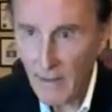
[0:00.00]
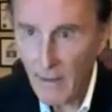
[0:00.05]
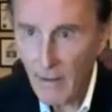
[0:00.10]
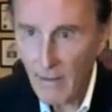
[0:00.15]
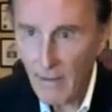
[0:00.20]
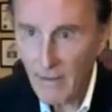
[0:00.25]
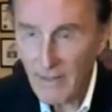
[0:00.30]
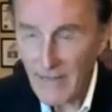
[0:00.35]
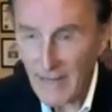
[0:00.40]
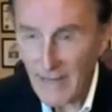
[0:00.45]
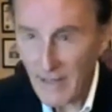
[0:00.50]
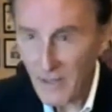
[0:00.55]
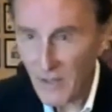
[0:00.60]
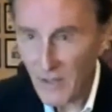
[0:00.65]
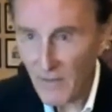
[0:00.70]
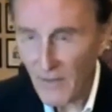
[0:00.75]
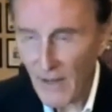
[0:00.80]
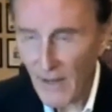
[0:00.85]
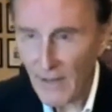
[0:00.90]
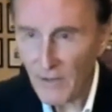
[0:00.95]
tens of
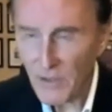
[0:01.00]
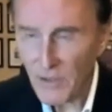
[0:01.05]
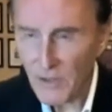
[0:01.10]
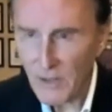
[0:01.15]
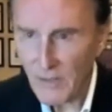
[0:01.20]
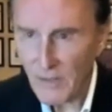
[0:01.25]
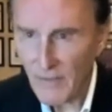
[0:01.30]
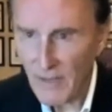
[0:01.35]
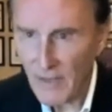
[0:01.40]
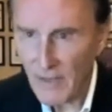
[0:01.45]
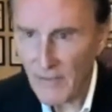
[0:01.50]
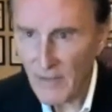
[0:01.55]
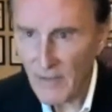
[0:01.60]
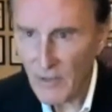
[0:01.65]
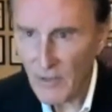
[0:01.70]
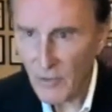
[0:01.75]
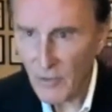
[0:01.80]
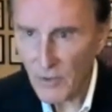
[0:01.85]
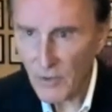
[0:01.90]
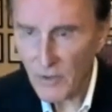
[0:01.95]
thousands of
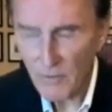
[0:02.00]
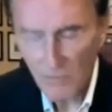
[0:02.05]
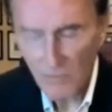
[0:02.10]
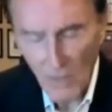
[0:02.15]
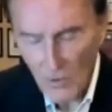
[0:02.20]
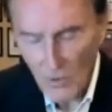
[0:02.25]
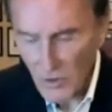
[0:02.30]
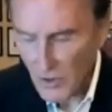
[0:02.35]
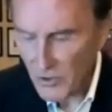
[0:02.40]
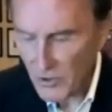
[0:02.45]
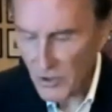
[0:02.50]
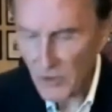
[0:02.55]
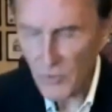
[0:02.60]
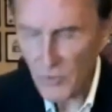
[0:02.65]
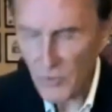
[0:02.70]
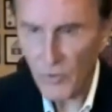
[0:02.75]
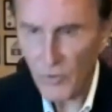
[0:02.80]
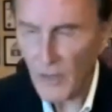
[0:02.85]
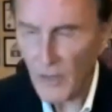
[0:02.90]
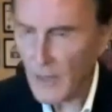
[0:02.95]
individuals. Most are just
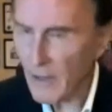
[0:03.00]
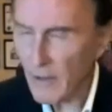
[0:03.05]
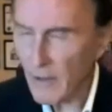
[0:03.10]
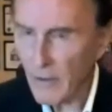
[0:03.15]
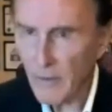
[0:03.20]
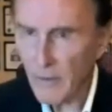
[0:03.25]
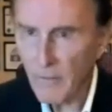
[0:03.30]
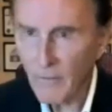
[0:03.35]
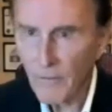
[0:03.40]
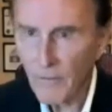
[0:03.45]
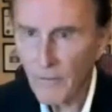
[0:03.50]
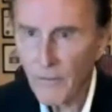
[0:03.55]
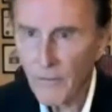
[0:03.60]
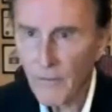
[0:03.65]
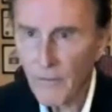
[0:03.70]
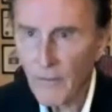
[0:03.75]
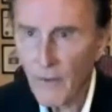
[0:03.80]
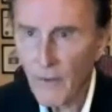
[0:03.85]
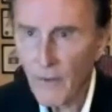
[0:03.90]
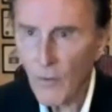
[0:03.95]
regular,
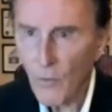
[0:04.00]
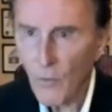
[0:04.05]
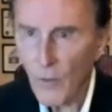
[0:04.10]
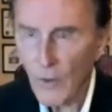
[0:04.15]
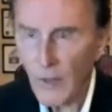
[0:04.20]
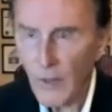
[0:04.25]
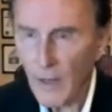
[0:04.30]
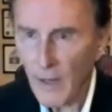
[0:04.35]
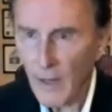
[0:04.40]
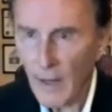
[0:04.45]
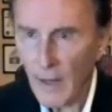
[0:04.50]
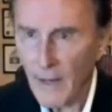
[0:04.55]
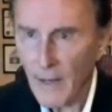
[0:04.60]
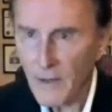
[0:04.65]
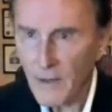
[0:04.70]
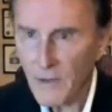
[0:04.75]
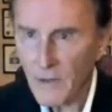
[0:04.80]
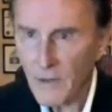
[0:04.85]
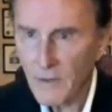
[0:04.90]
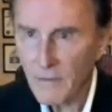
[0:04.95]
working
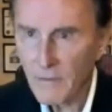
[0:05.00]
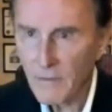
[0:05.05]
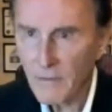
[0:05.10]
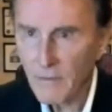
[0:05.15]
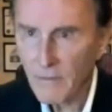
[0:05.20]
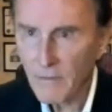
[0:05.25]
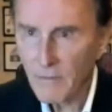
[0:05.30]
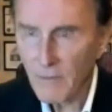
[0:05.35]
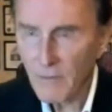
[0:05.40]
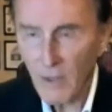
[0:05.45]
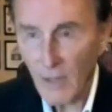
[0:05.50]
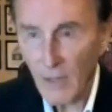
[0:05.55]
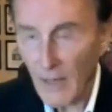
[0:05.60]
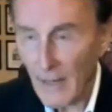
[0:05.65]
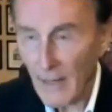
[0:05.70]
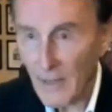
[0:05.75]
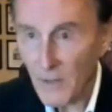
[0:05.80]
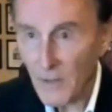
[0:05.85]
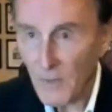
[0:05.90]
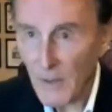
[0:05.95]
class, middle
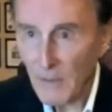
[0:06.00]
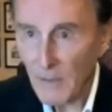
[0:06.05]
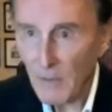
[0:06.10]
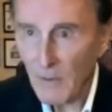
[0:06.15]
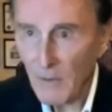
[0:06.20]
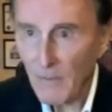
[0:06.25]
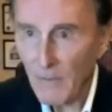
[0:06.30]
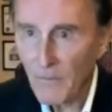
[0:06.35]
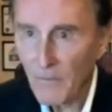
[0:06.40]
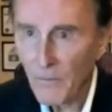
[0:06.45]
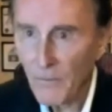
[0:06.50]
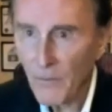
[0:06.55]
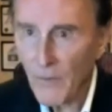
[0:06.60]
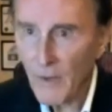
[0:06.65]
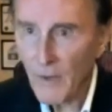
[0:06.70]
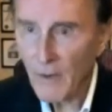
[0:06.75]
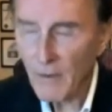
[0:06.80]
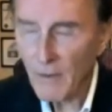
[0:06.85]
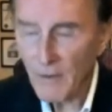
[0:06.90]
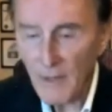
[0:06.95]
class people.
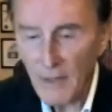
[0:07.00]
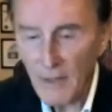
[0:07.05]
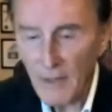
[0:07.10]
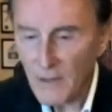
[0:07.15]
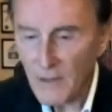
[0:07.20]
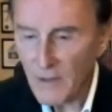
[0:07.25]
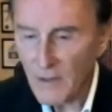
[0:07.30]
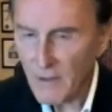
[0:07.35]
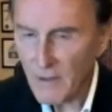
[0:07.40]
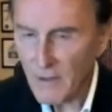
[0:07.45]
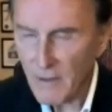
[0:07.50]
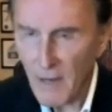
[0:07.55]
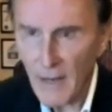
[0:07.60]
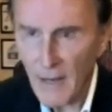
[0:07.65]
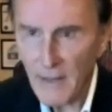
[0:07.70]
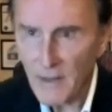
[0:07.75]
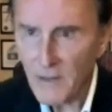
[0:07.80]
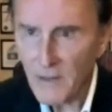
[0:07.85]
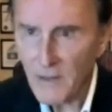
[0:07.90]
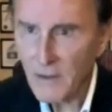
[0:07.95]
Decent,
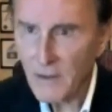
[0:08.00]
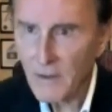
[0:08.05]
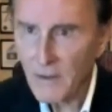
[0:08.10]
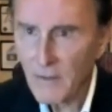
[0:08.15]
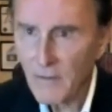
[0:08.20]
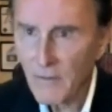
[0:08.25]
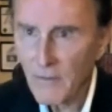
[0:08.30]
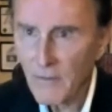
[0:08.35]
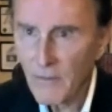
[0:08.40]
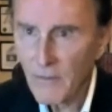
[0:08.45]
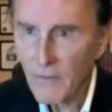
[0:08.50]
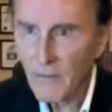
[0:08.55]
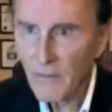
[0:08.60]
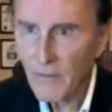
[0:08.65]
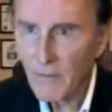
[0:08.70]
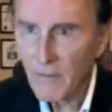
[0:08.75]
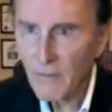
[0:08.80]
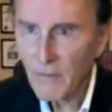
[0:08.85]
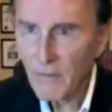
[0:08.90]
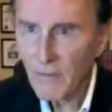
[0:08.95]
nice,
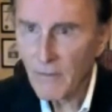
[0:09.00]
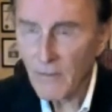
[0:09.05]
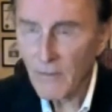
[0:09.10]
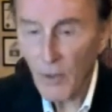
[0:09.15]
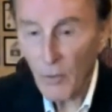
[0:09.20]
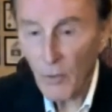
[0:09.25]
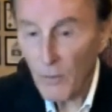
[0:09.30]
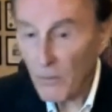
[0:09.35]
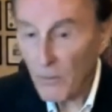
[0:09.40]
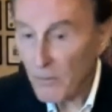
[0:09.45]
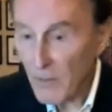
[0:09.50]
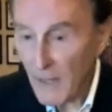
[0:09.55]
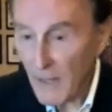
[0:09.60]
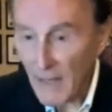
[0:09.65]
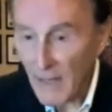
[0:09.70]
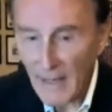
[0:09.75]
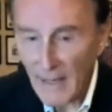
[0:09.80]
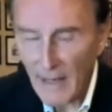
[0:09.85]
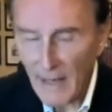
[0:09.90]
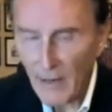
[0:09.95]
no big
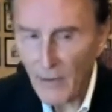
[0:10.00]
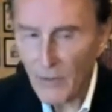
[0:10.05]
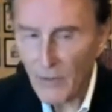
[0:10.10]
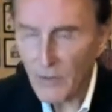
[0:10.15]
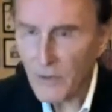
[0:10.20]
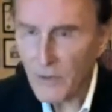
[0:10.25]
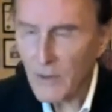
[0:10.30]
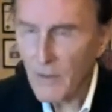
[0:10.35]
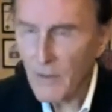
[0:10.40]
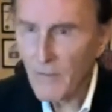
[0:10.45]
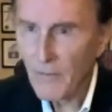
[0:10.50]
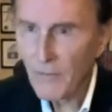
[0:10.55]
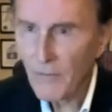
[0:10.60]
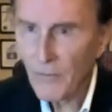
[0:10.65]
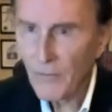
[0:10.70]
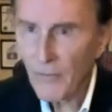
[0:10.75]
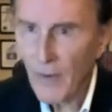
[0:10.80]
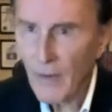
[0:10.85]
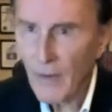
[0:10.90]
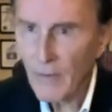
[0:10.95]
egos.
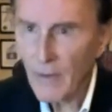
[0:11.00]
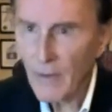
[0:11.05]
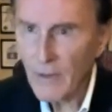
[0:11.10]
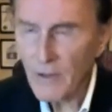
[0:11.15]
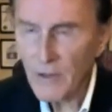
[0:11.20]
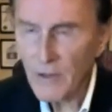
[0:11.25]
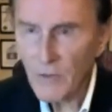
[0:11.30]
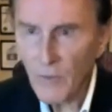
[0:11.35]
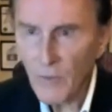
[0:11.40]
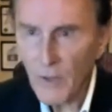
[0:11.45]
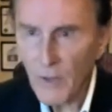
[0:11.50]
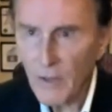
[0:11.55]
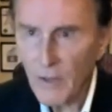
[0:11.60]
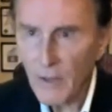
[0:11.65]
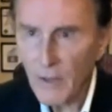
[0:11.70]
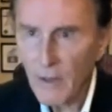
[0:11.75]
They just want